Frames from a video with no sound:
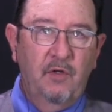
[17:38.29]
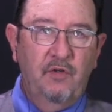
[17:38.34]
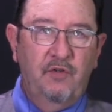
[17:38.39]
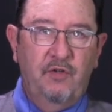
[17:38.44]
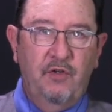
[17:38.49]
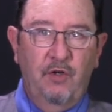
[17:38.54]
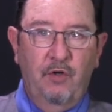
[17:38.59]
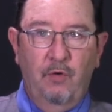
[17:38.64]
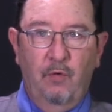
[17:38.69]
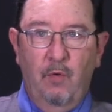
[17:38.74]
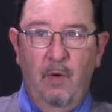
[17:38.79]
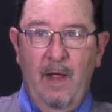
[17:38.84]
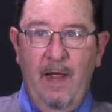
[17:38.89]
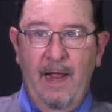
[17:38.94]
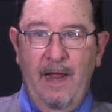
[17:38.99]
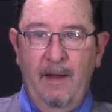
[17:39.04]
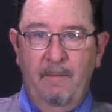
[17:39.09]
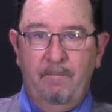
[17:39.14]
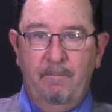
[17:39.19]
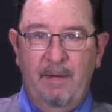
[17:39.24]
to
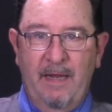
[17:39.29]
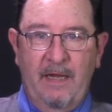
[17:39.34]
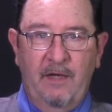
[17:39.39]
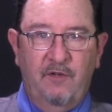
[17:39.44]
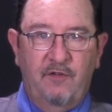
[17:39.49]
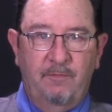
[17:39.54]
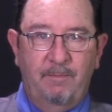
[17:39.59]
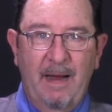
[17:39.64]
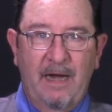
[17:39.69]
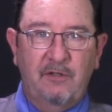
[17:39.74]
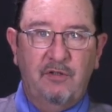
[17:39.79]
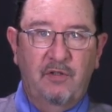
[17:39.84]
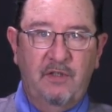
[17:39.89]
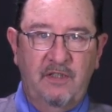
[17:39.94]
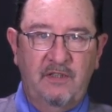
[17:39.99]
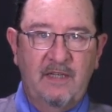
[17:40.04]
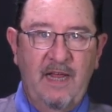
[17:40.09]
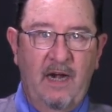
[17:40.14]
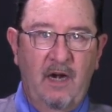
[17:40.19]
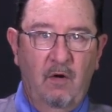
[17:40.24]
a ped
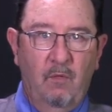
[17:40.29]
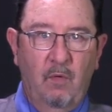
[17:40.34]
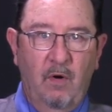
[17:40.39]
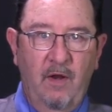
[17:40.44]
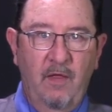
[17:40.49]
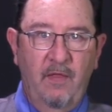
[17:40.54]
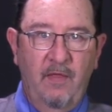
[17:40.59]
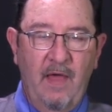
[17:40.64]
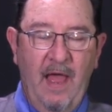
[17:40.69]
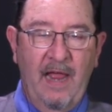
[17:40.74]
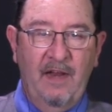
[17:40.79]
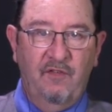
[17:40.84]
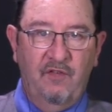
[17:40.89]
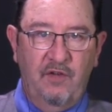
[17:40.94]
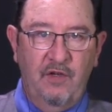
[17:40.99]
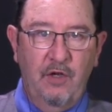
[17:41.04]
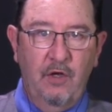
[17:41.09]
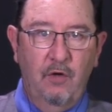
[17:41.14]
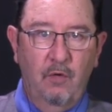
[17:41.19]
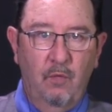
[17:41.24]
specialty center with
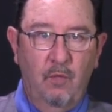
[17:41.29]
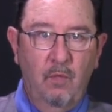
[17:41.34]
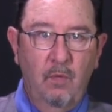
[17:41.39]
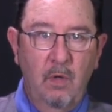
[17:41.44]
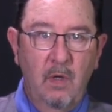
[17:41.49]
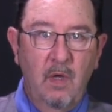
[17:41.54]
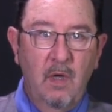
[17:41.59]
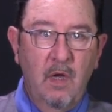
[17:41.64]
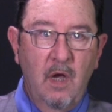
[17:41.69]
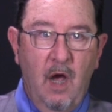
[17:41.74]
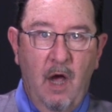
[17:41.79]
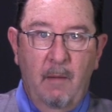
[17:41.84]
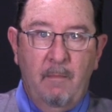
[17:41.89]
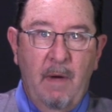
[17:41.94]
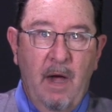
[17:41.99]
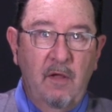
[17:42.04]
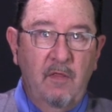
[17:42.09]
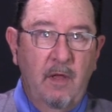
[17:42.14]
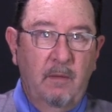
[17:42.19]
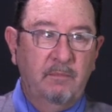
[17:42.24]
ICU,
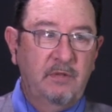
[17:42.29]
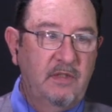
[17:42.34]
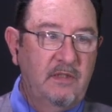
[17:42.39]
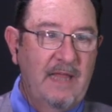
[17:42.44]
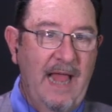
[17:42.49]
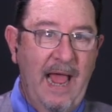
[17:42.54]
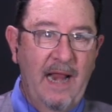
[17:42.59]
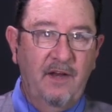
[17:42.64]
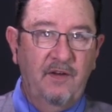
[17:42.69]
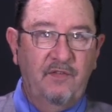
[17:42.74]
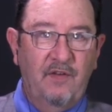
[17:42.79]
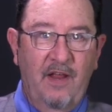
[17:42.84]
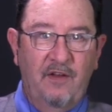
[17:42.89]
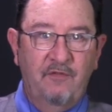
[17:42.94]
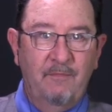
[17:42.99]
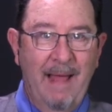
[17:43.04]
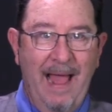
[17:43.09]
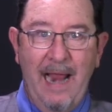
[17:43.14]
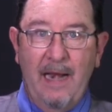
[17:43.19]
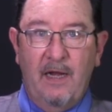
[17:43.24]
among them, status
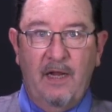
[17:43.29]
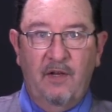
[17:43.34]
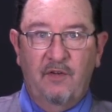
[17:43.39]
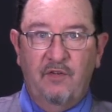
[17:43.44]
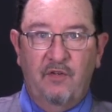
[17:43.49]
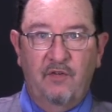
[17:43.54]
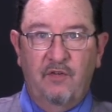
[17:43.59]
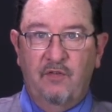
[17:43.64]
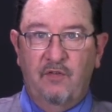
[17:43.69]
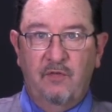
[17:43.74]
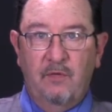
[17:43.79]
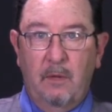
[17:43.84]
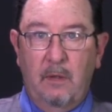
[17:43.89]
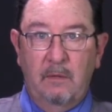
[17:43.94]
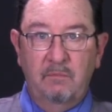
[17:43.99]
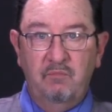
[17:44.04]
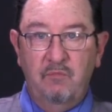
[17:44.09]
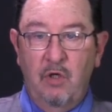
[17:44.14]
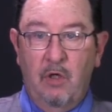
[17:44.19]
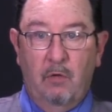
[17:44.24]
asthmaticus is
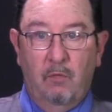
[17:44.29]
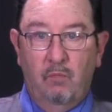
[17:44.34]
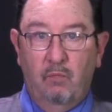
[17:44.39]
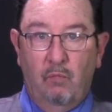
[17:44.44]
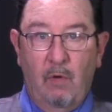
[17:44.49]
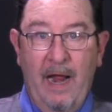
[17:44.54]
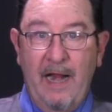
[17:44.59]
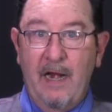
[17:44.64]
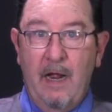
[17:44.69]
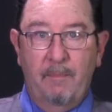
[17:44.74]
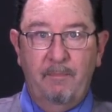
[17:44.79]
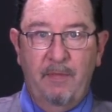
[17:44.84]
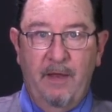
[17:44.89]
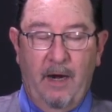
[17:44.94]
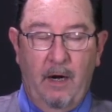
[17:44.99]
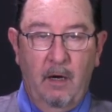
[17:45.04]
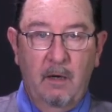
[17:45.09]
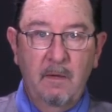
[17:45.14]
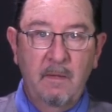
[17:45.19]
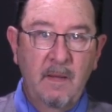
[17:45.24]
you know right up
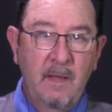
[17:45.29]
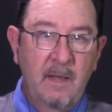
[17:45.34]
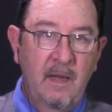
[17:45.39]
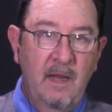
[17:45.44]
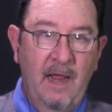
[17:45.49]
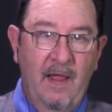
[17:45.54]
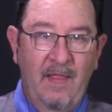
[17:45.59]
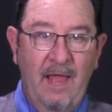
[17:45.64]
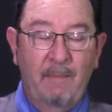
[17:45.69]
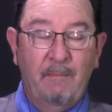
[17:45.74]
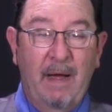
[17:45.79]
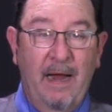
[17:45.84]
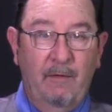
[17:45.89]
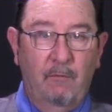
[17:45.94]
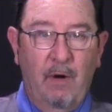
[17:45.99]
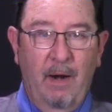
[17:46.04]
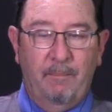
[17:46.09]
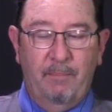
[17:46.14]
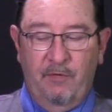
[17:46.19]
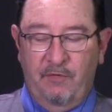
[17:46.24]
there, and that might
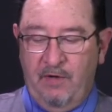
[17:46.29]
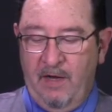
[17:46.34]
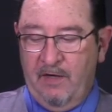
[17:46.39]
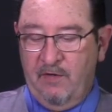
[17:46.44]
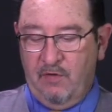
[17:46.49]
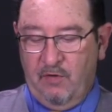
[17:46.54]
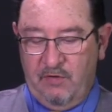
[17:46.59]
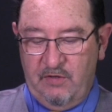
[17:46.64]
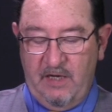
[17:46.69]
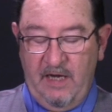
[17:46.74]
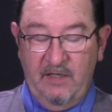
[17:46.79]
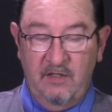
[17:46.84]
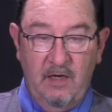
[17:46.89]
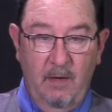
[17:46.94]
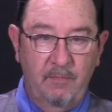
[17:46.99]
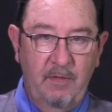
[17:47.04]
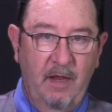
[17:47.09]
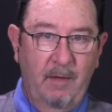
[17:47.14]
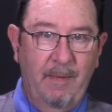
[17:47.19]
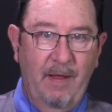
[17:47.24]
represent or say
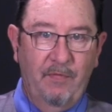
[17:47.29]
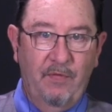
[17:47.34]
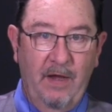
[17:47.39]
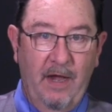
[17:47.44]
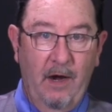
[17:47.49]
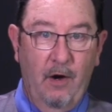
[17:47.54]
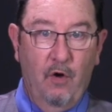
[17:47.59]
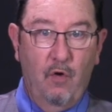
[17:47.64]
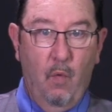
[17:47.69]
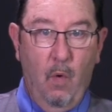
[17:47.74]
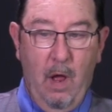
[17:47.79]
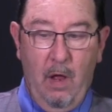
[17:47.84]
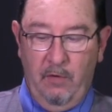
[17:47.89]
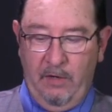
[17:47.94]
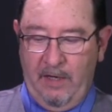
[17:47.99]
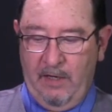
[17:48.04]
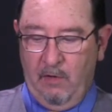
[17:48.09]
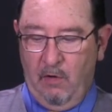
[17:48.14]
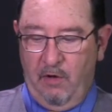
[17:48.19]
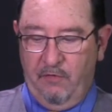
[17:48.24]
something about the air
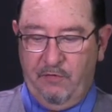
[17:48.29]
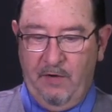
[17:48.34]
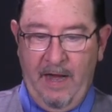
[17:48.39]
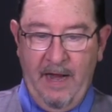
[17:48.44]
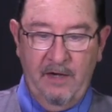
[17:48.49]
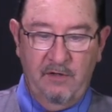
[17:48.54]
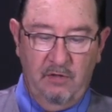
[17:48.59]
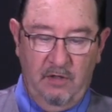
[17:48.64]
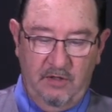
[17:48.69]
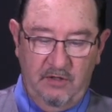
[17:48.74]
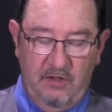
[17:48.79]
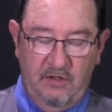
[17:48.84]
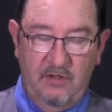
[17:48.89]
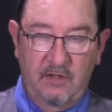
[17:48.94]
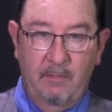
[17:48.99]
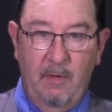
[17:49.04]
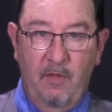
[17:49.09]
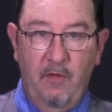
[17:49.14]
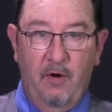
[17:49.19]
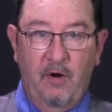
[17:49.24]
quality in Los Angeles and
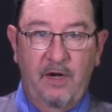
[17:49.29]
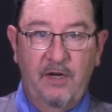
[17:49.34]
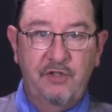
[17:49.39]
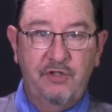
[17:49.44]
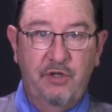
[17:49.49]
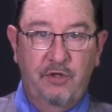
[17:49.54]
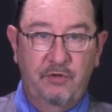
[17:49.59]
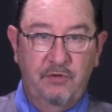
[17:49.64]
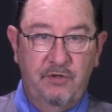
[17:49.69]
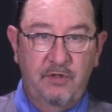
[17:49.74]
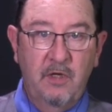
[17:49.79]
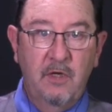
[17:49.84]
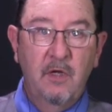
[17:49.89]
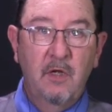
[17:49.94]
some other issues.